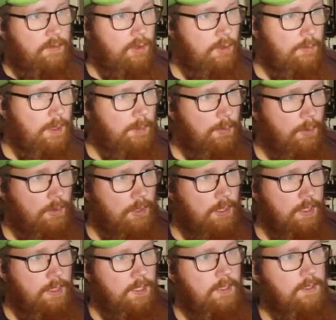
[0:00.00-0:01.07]
Tommy
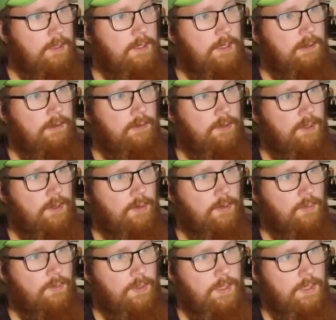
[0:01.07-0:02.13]
boy. How's it going?